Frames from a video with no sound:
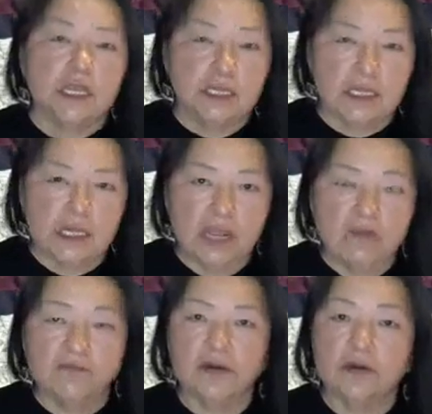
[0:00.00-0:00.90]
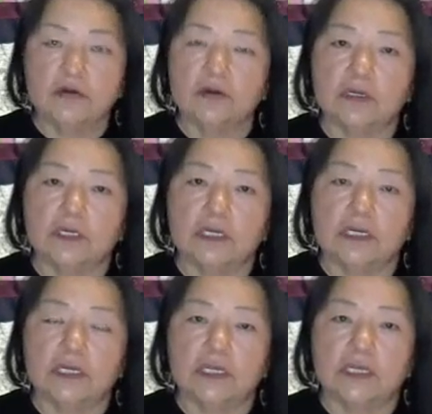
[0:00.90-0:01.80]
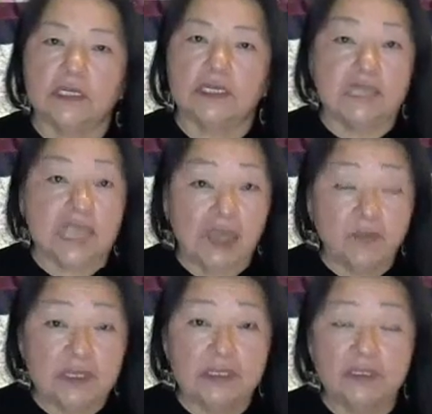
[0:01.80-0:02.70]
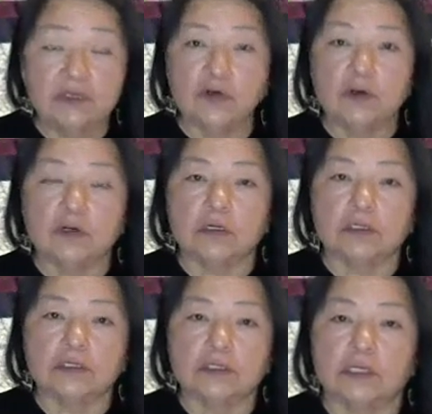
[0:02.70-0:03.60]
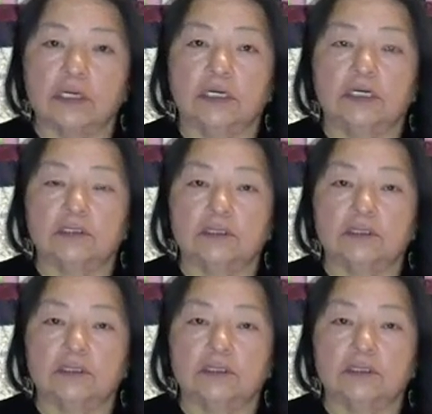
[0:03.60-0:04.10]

and he never dampened or uh,